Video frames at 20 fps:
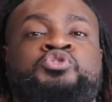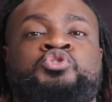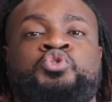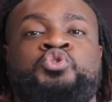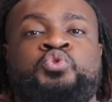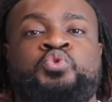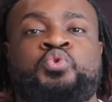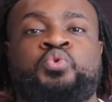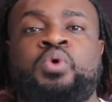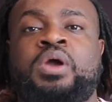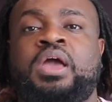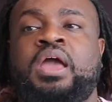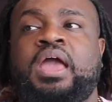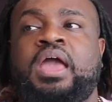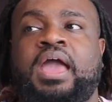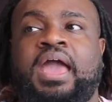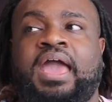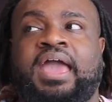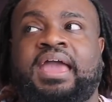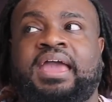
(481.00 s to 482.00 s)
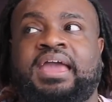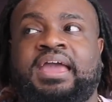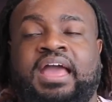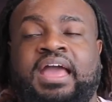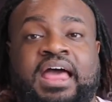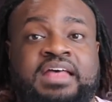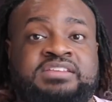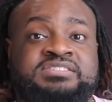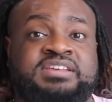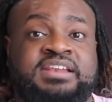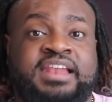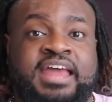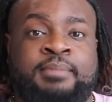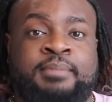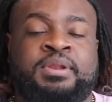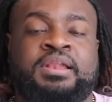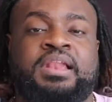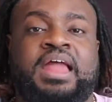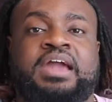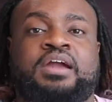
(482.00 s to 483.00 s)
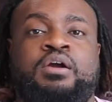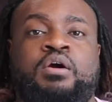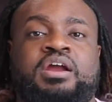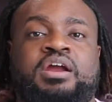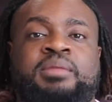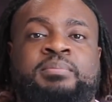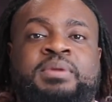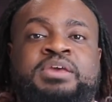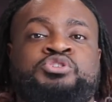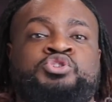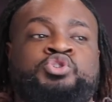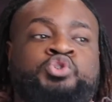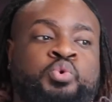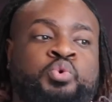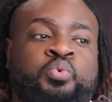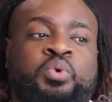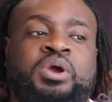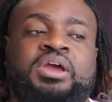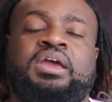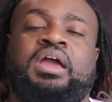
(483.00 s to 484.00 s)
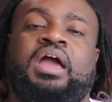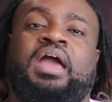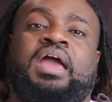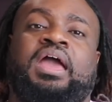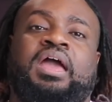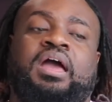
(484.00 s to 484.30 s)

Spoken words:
to a celebrity like Cardi B suing